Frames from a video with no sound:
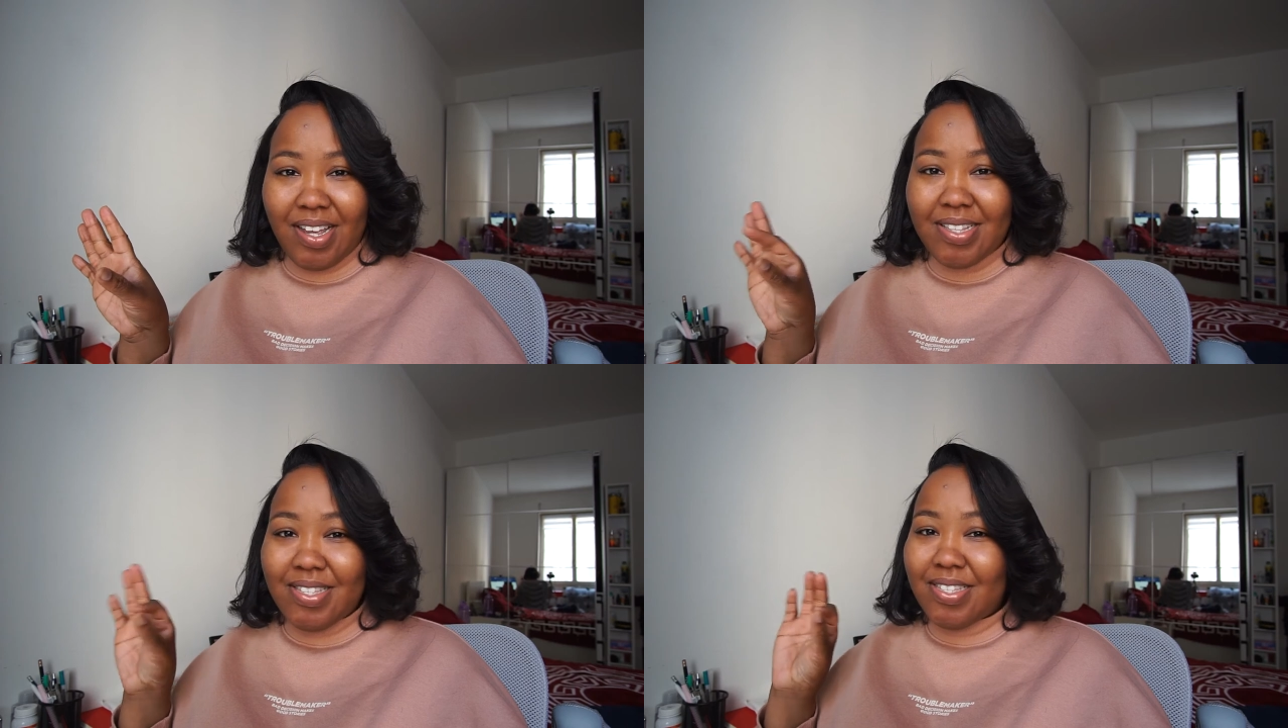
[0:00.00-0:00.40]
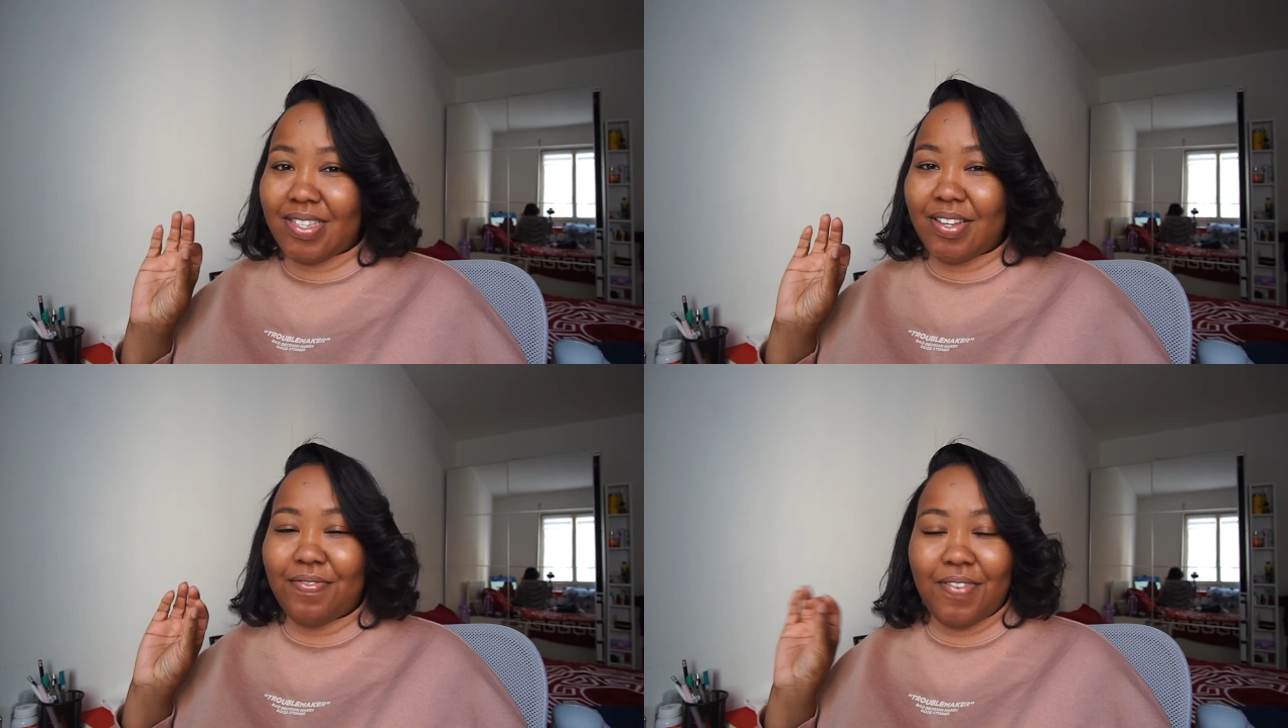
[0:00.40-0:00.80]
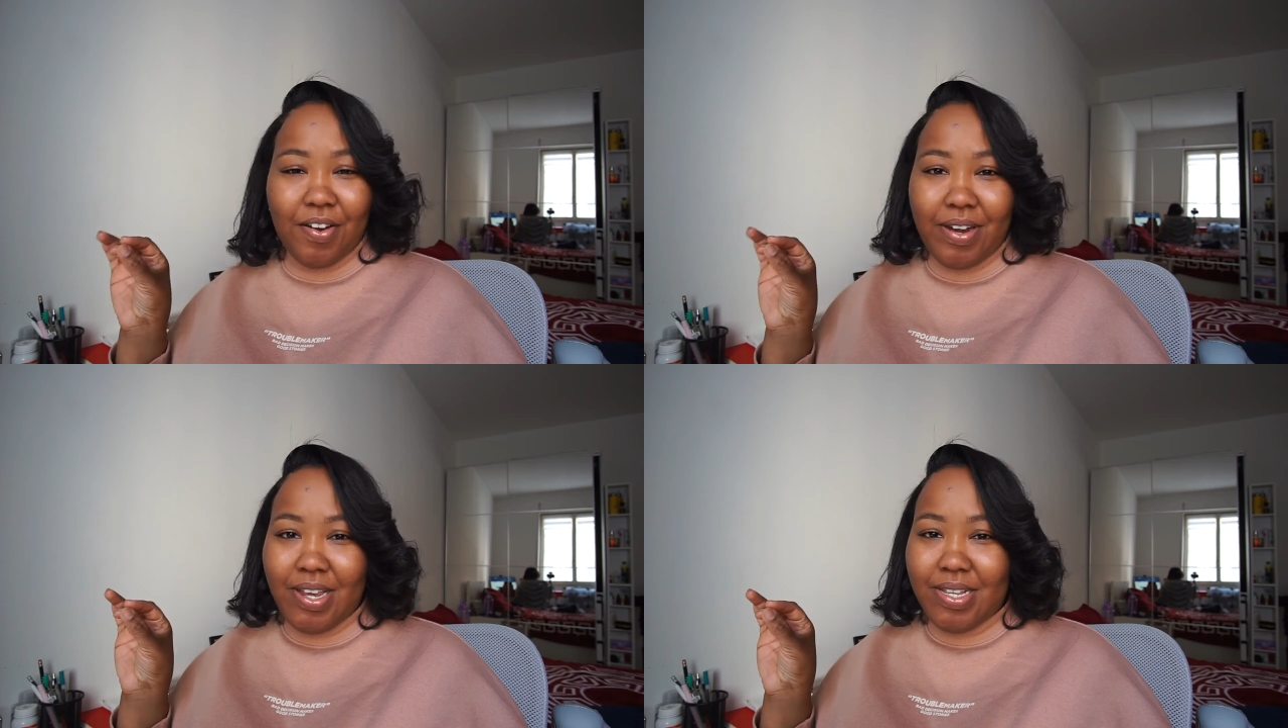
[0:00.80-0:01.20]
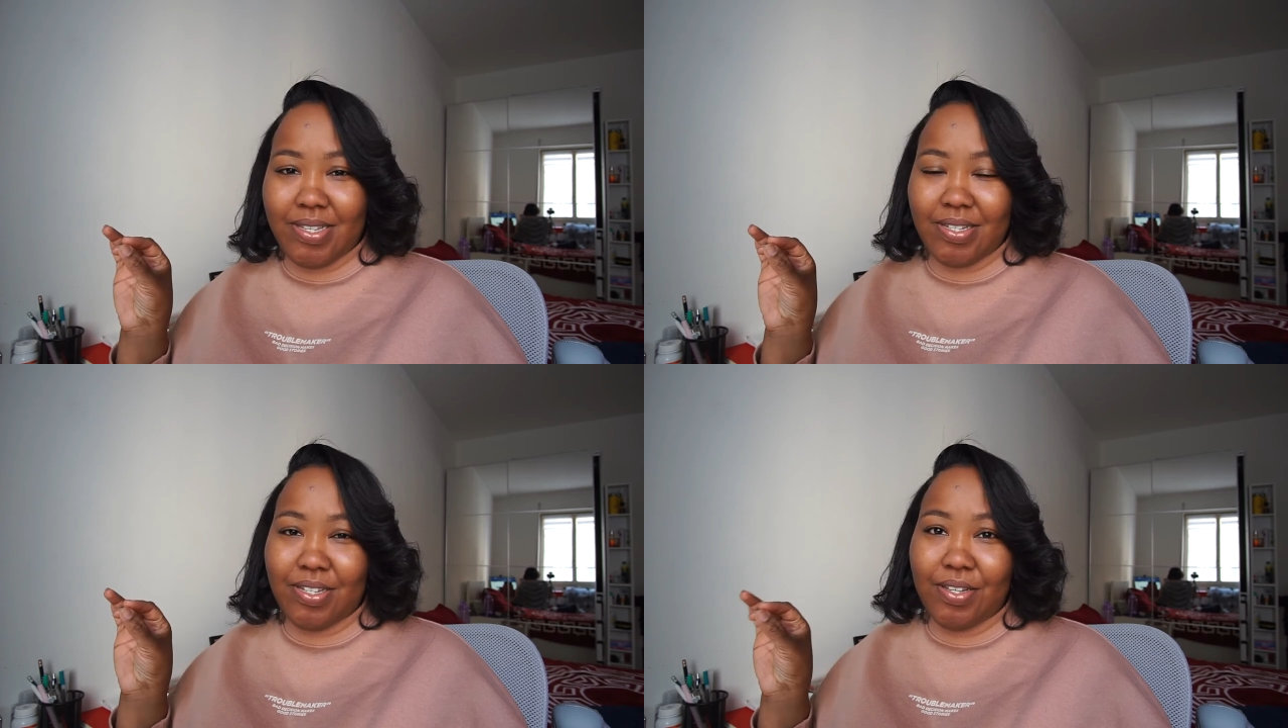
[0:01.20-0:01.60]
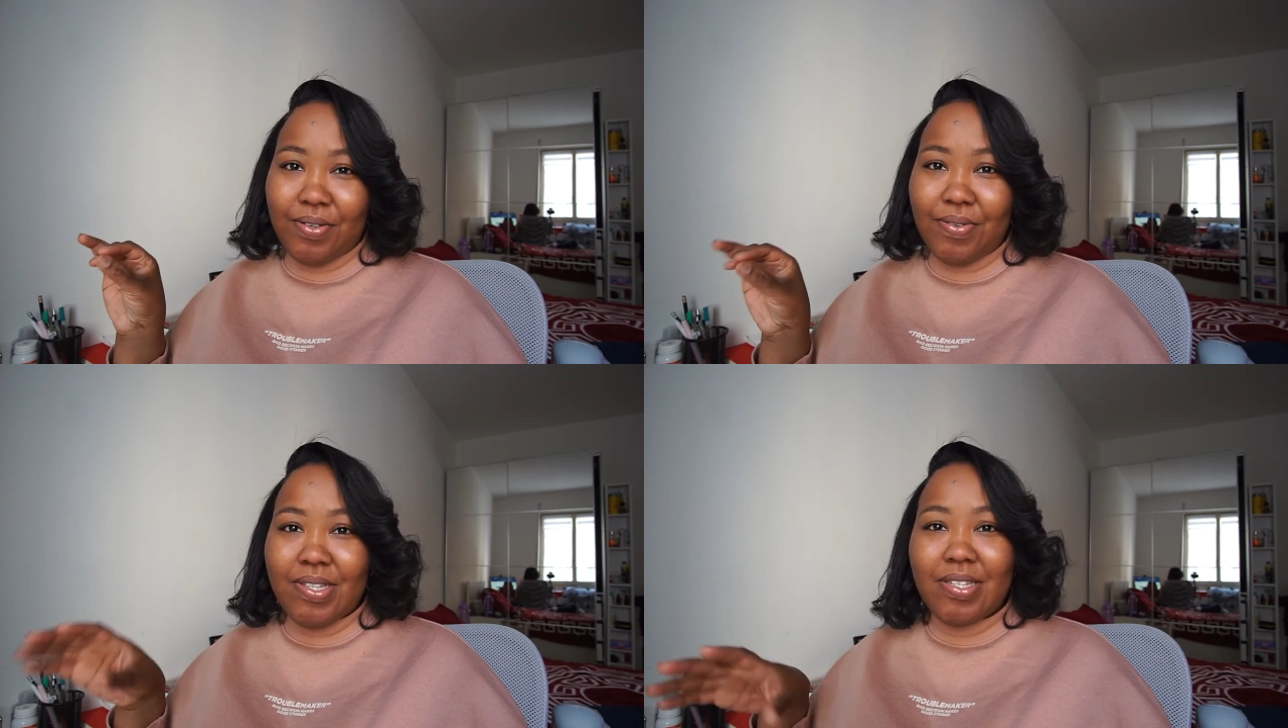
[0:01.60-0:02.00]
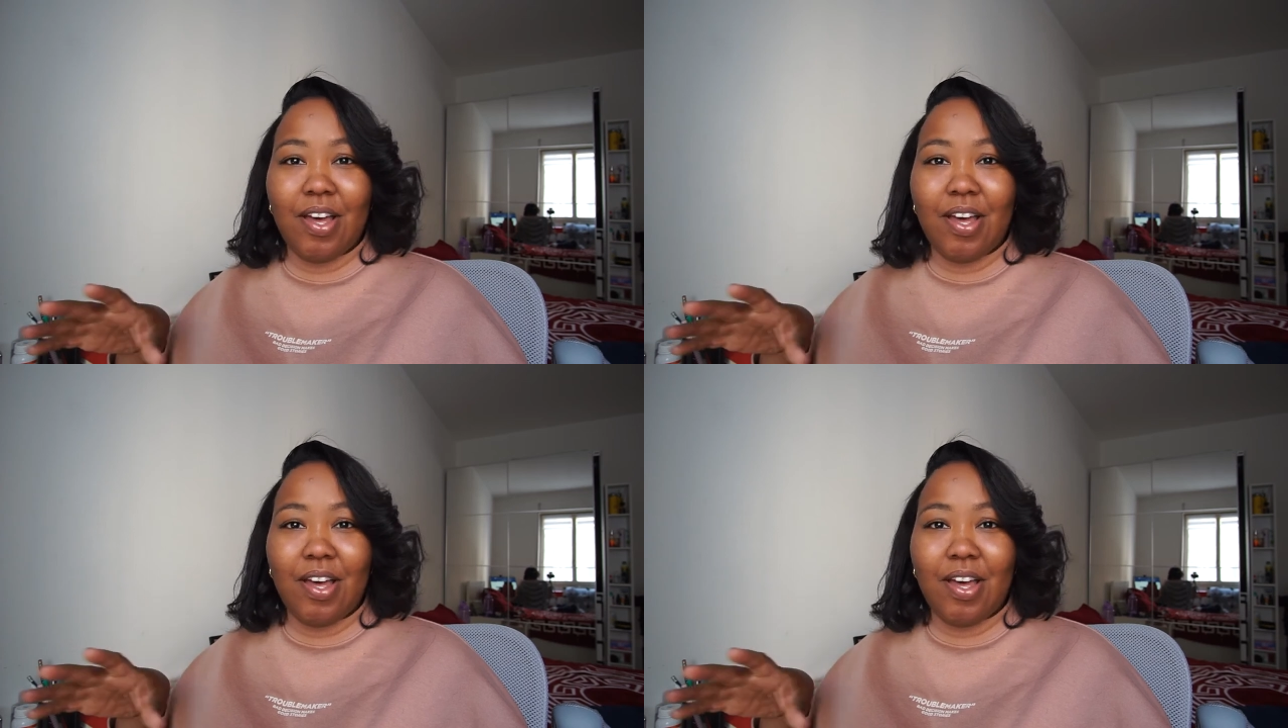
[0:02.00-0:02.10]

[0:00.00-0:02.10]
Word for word: it's very easy to use.